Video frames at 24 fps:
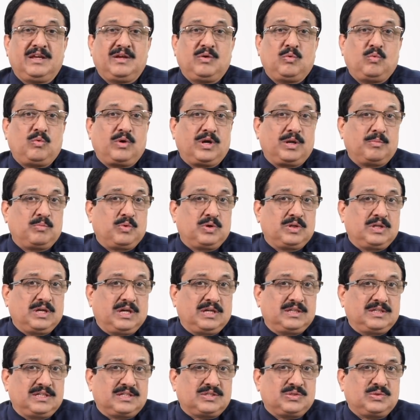What about the
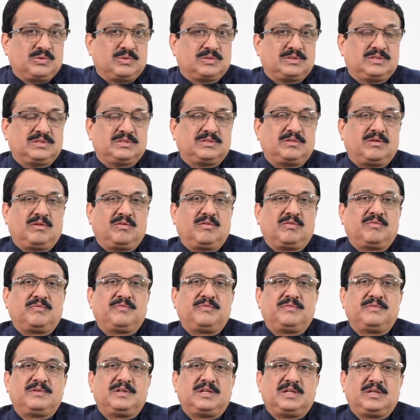other sources of
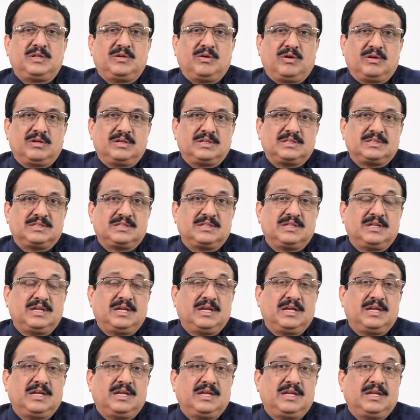dollars?
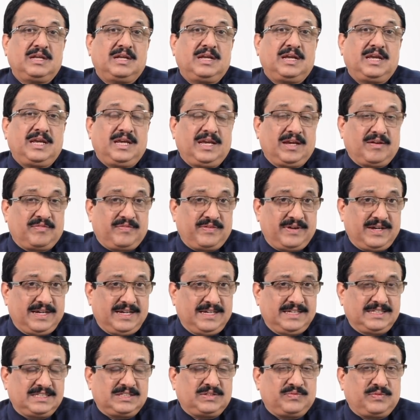
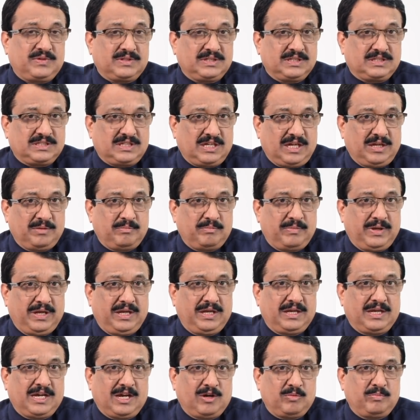FIs for the time
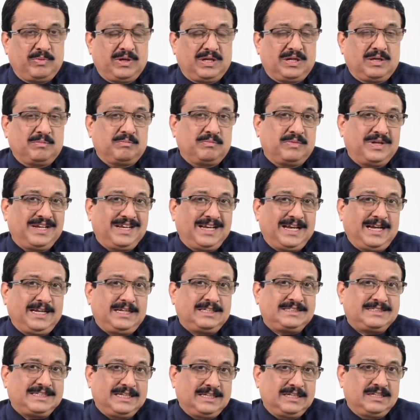being have become net
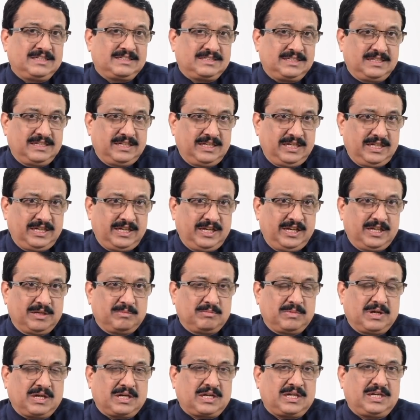sellers in Indian
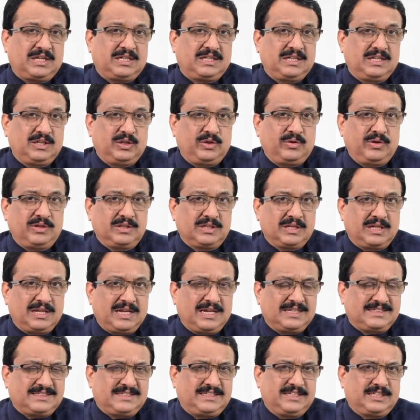market. During the
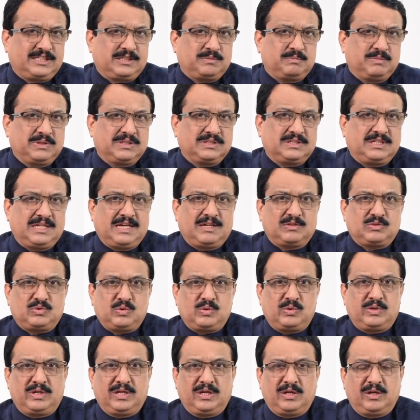last 6 months, they have
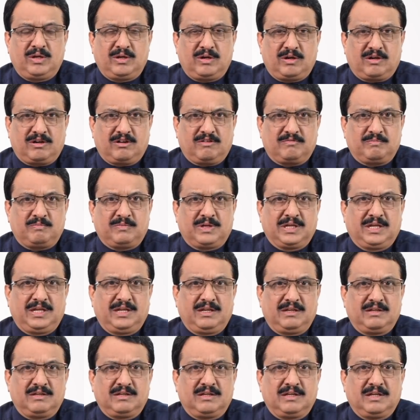sold a lot of
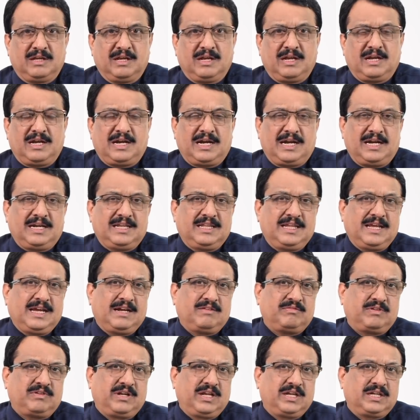money and they
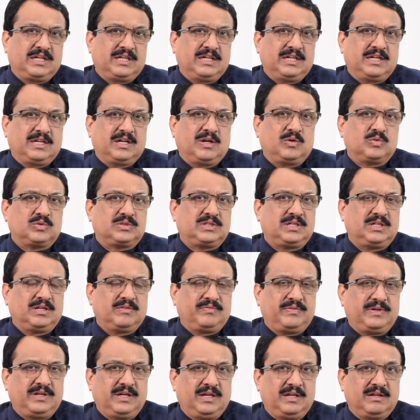have taken it outside of
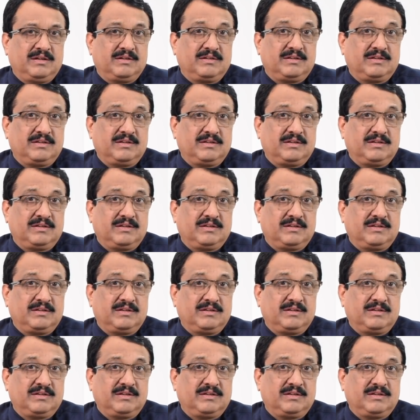India.